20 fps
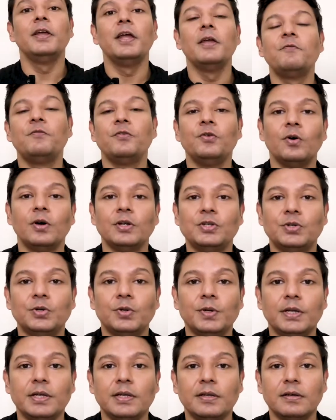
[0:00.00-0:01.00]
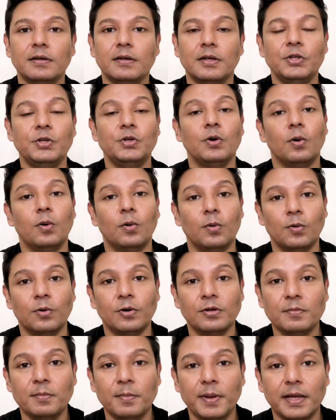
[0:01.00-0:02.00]
If you're doing your
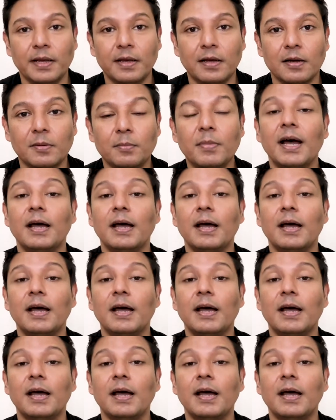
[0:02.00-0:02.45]
own makeup,